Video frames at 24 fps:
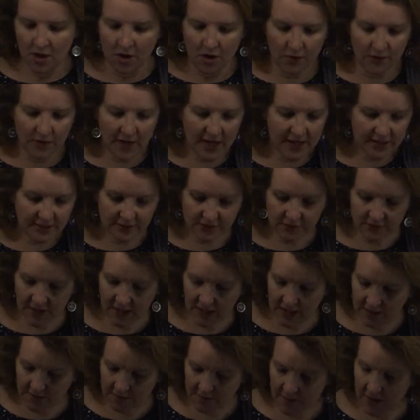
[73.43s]
Okay, so
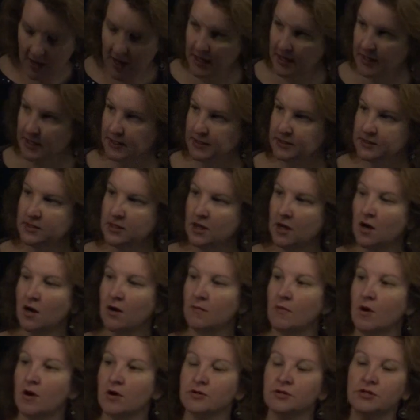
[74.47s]
antibodies
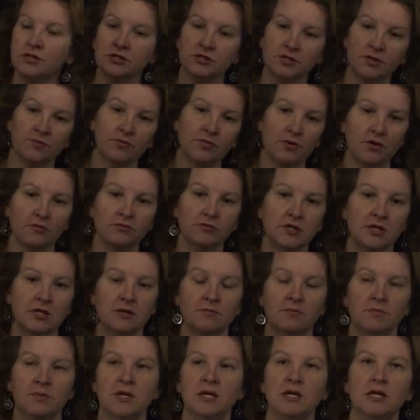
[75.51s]
are just a
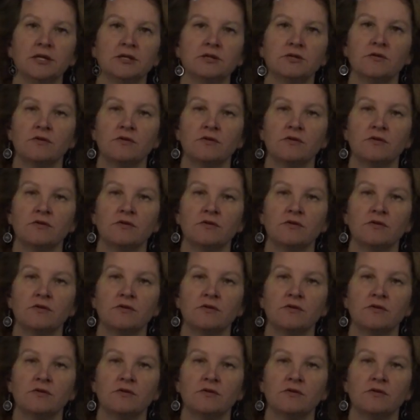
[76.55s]
protein piece,